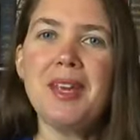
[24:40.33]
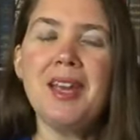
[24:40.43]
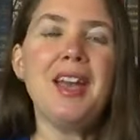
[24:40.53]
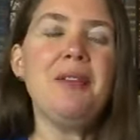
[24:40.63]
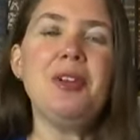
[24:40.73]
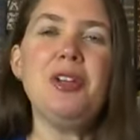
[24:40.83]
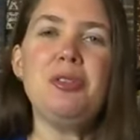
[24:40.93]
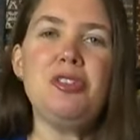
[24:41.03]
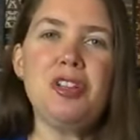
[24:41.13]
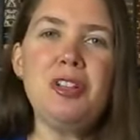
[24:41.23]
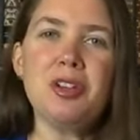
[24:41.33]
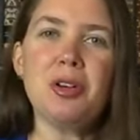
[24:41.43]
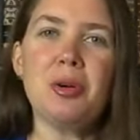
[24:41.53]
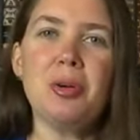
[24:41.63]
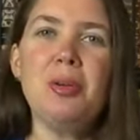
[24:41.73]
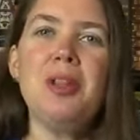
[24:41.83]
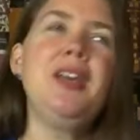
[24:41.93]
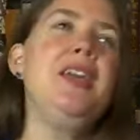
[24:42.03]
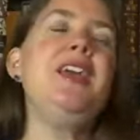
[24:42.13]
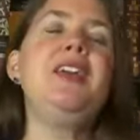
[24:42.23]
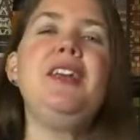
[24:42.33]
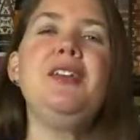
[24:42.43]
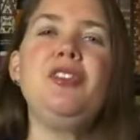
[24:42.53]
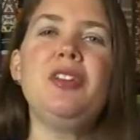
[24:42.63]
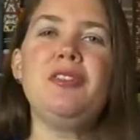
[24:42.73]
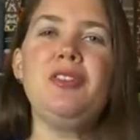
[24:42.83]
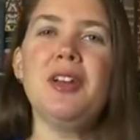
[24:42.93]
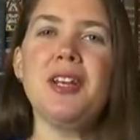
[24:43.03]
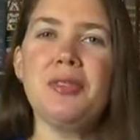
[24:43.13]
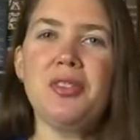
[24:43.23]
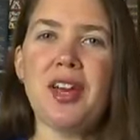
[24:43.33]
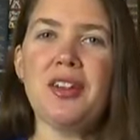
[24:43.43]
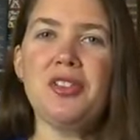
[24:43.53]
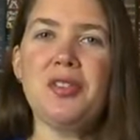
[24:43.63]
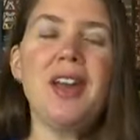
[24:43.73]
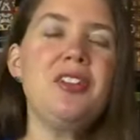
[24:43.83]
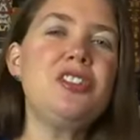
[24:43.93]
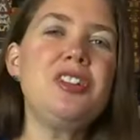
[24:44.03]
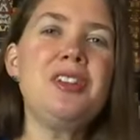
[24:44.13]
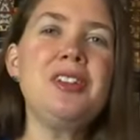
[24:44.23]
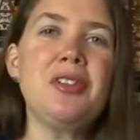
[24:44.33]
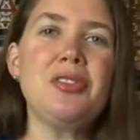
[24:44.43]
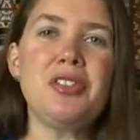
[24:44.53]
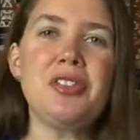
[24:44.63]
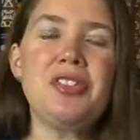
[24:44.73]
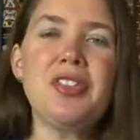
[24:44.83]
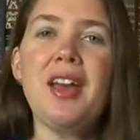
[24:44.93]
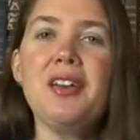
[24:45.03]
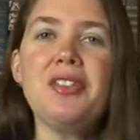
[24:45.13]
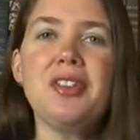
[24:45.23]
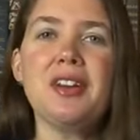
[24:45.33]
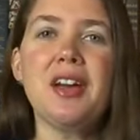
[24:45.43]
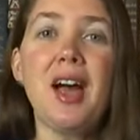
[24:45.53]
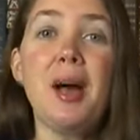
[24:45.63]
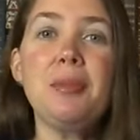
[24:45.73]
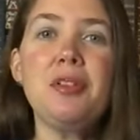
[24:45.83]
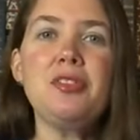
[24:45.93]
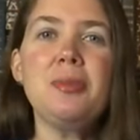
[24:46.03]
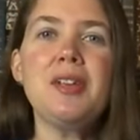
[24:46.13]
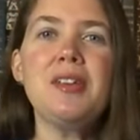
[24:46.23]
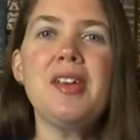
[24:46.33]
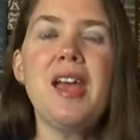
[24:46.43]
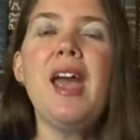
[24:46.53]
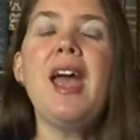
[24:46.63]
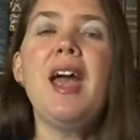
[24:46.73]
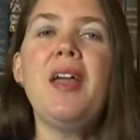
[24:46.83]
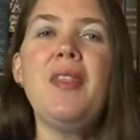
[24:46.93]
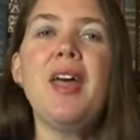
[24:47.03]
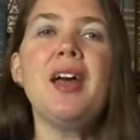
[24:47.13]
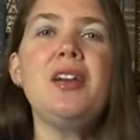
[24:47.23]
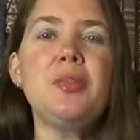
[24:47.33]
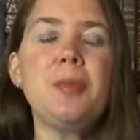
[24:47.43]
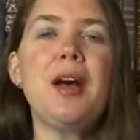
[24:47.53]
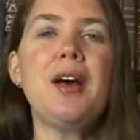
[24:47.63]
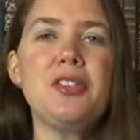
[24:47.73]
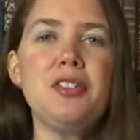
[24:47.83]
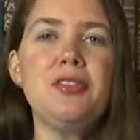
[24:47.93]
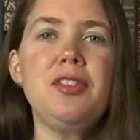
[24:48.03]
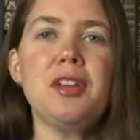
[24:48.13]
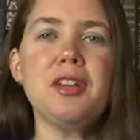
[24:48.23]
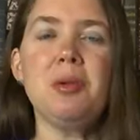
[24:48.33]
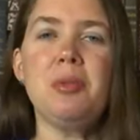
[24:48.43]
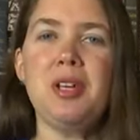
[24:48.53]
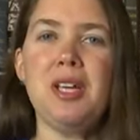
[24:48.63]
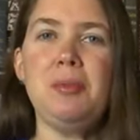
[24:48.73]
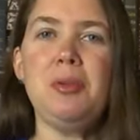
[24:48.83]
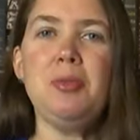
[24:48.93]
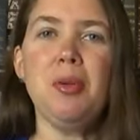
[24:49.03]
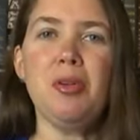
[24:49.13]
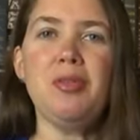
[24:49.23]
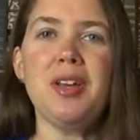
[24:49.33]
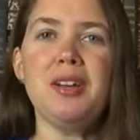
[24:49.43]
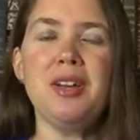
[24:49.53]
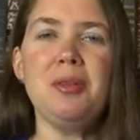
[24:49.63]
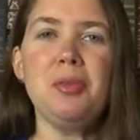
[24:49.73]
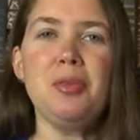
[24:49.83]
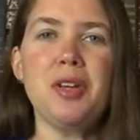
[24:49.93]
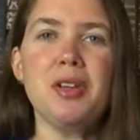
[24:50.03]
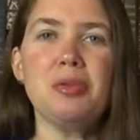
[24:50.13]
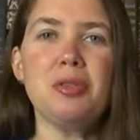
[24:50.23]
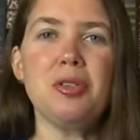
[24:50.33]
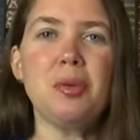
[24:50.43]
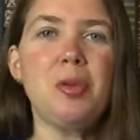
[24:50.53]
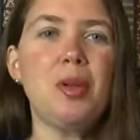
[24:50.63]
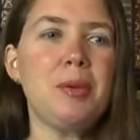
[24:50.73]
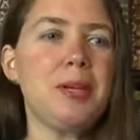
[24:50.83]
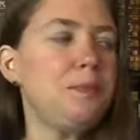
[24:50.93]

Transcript: And when you achieve a goal, it gives you that feeling of satisfaction, of success, accomplishment, and that is a positive feeling that will keep you motivated and moving through your deployment.